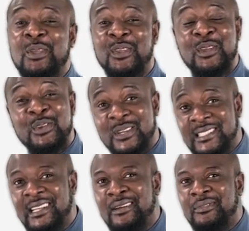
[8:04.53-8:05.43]
You're
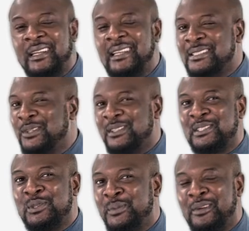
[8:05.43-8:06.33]
still afraid, there's nothing
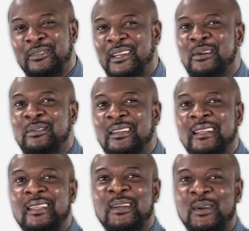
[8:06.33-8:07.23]
to be afraid of,
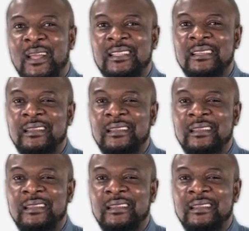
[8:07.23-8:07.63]
all right?